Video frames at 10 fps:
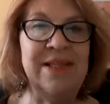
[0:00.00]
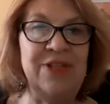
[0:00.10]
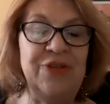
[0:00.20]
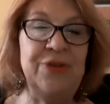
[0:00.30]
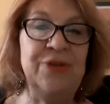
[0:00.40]

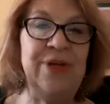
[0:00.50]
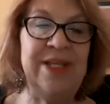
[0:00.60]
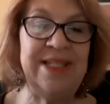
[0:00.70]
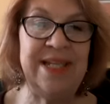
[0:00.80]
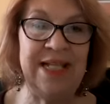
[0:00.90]
Glitz through
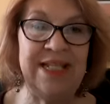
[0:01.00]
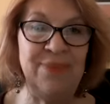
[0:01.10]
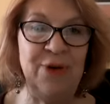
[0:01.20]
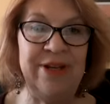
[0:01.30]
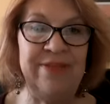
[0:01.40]

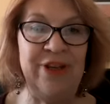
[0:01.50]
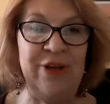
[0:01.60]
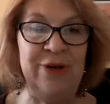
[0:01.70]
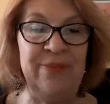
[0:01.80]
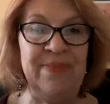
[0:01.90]
Estella's point of
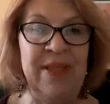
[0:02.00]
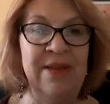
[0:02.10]
view,